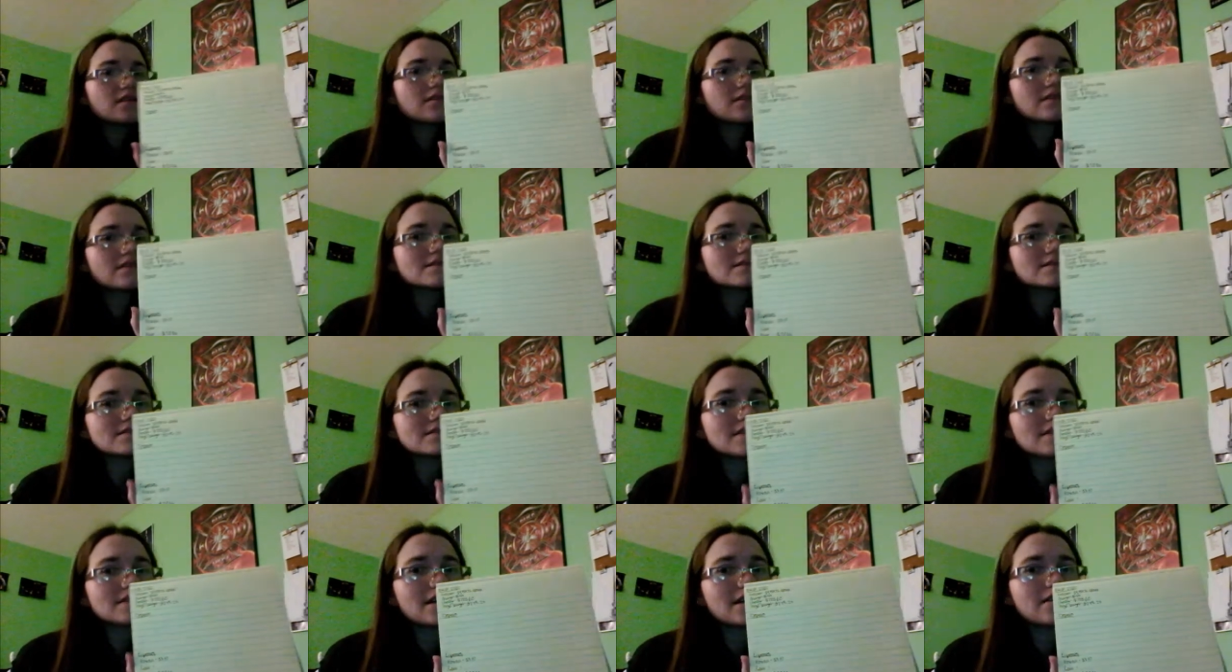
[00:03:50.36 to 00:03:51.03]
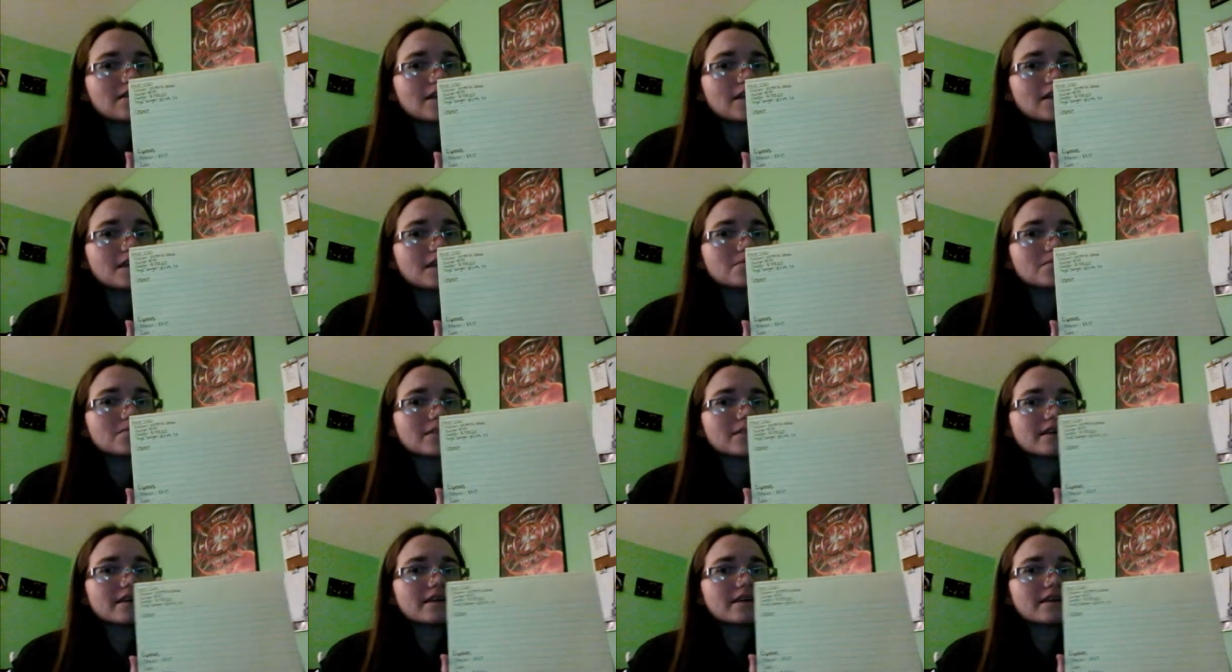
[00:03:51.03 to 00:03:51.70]
this is how I'm
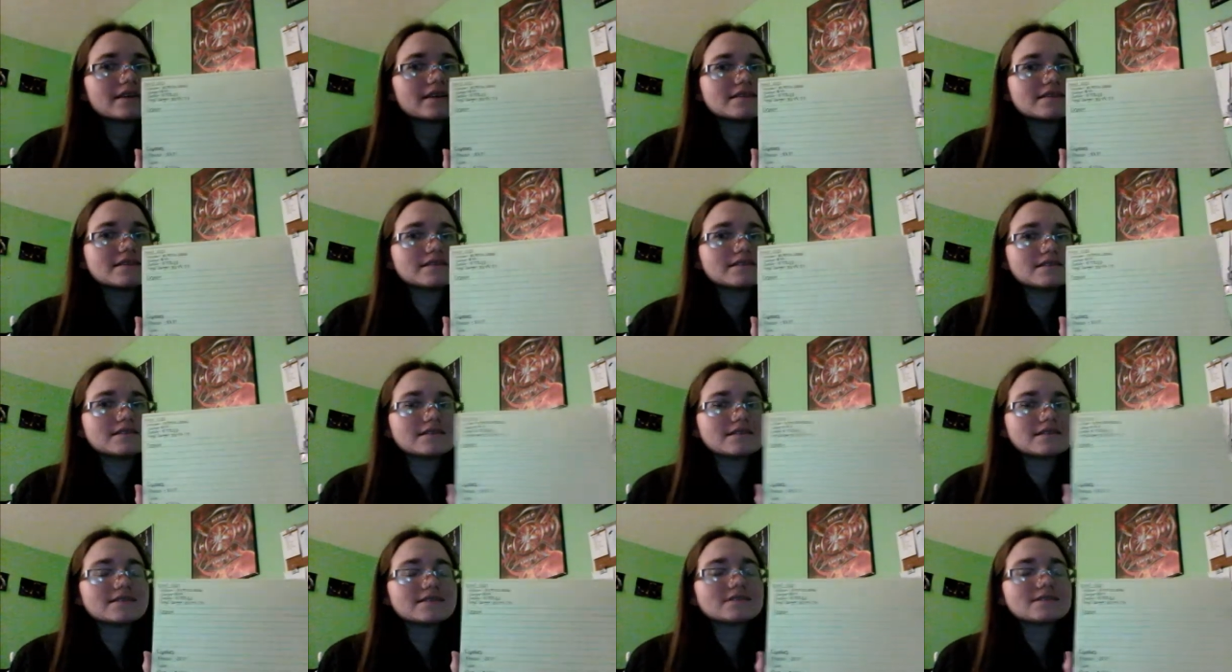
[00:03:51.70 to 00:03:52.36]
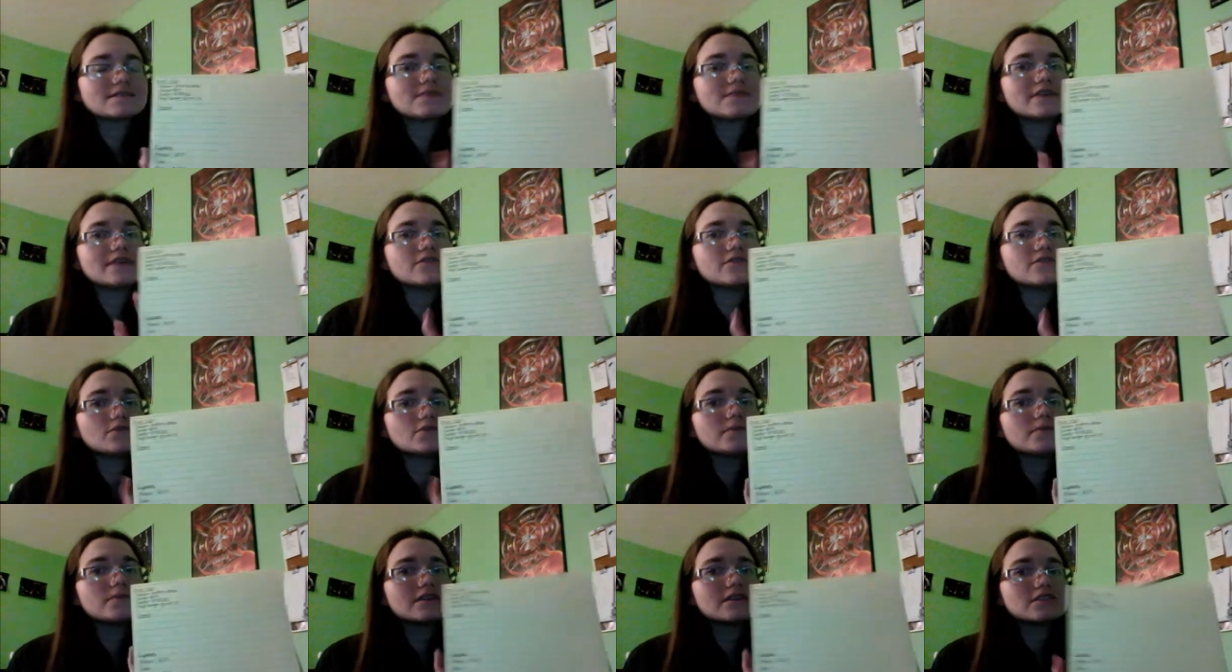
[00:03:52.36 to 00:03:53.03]
breaking it. This is my
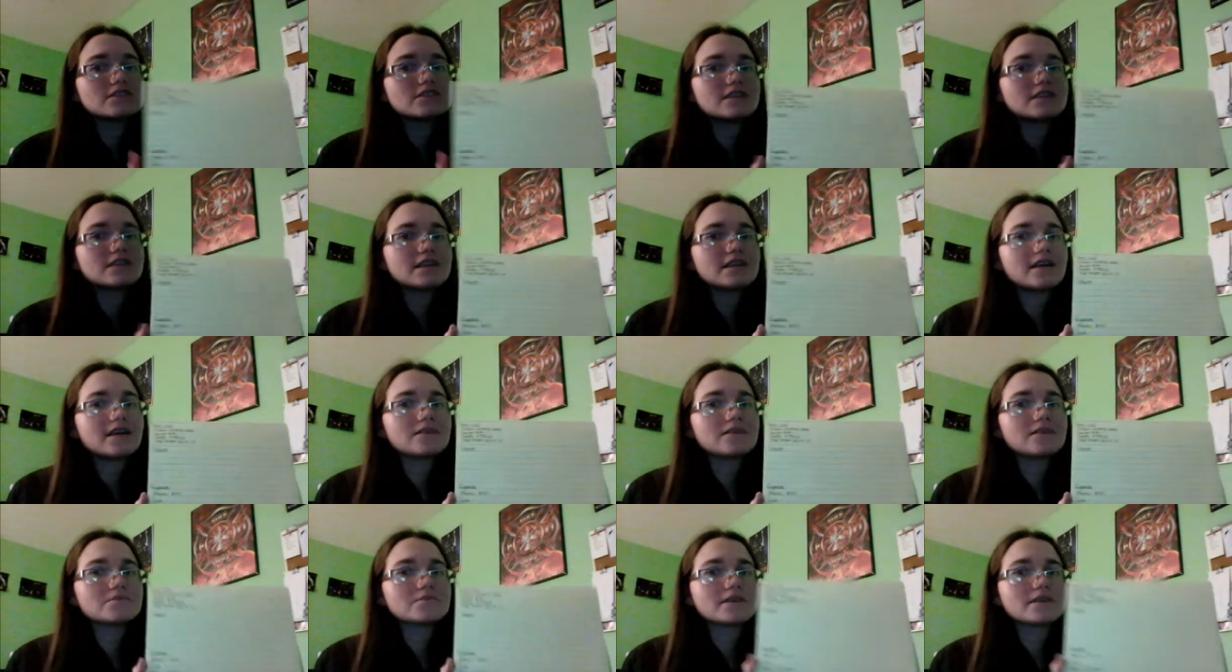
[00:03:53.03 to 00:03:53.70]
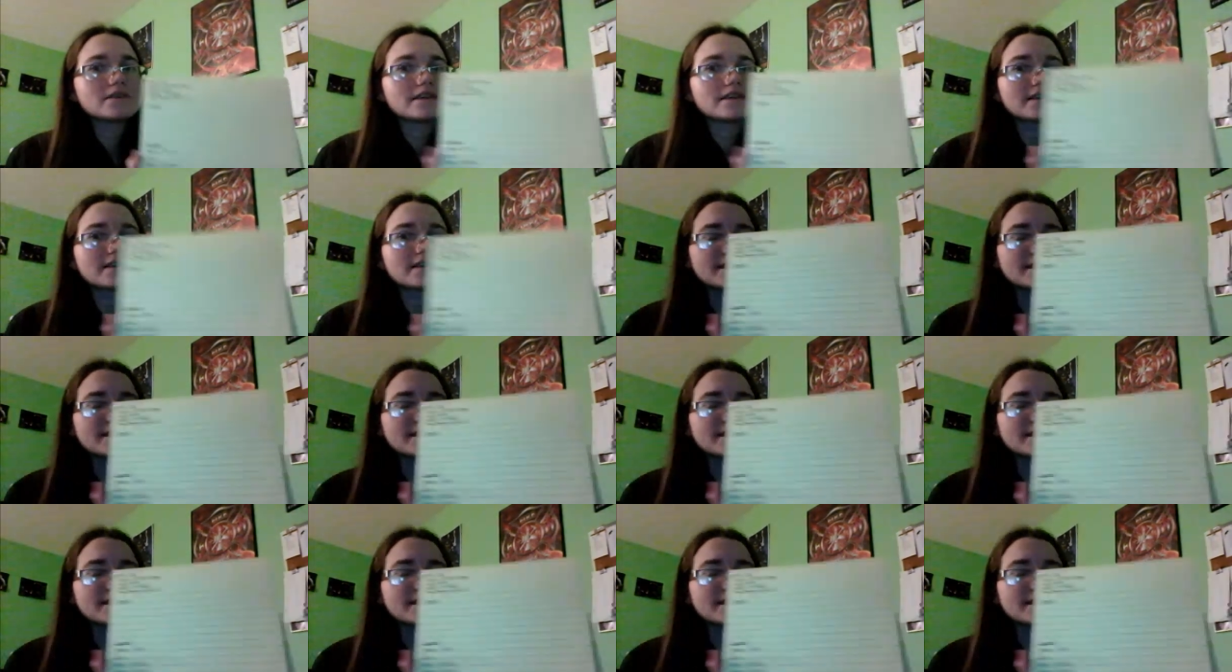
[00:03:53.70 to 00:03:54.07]
new budget and how I'm breaking